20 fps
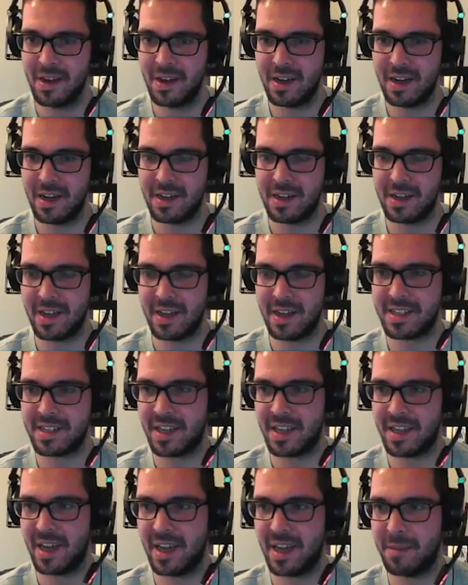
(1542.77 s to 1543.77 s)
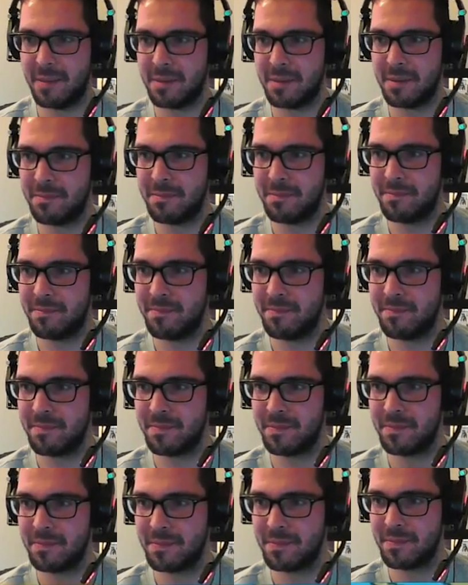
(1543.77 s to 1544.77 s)
and that's game.
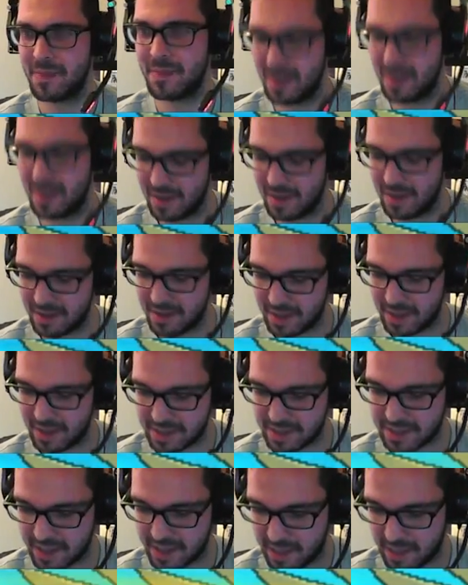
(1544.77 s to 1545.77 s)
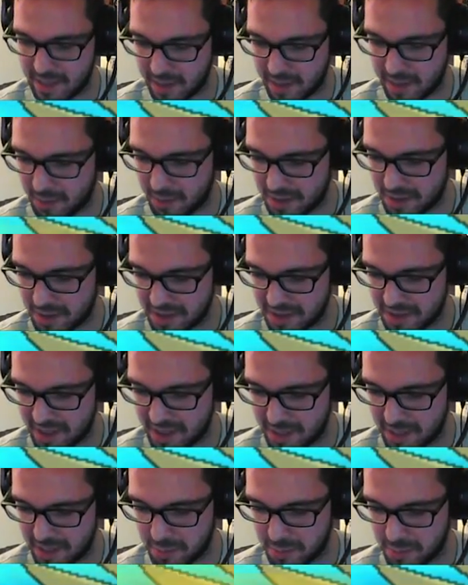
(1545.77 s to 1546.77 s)
That's game. I wanted that
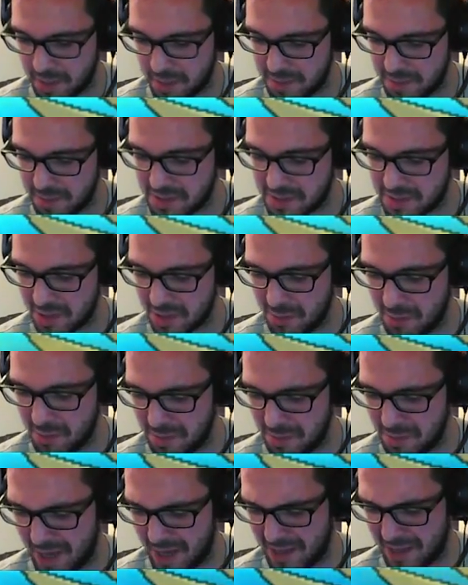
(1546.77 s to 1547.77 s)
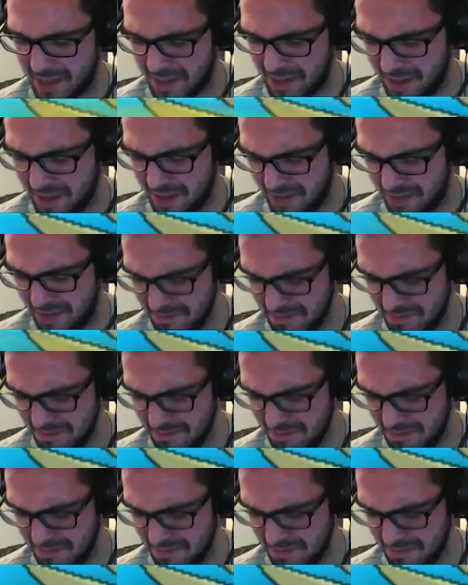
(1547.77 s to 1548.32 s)
Hyper Beam so badly.